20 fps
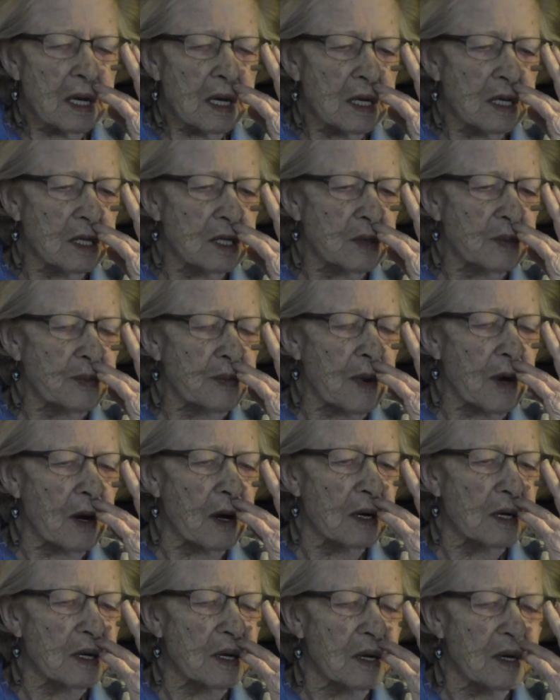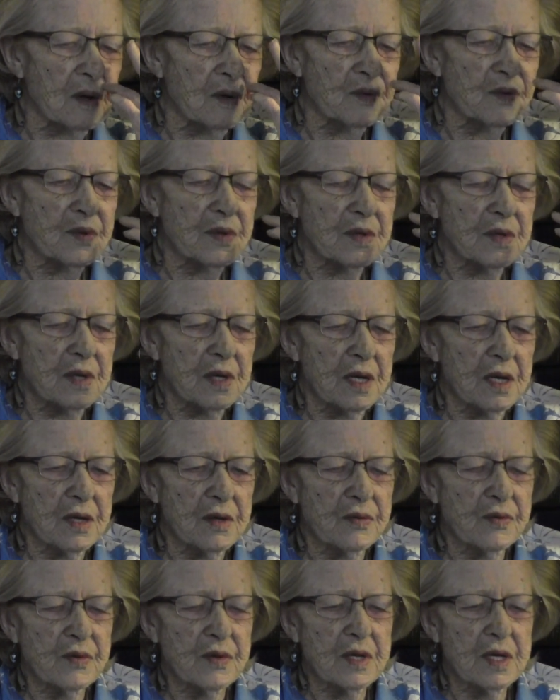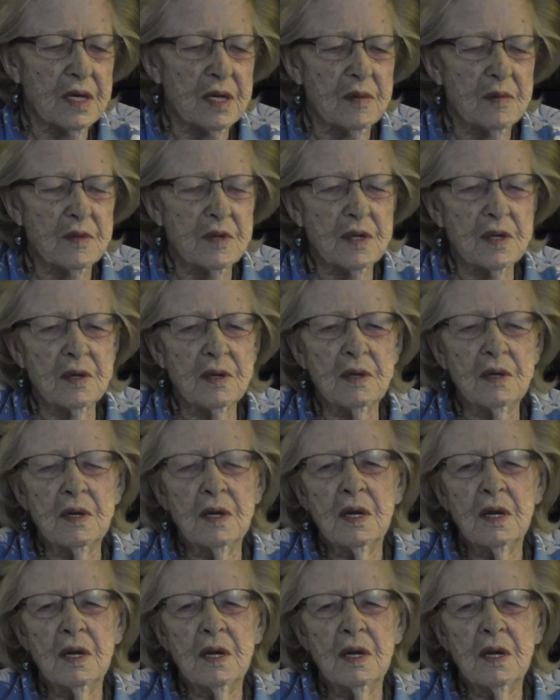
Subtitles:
as part of IMNA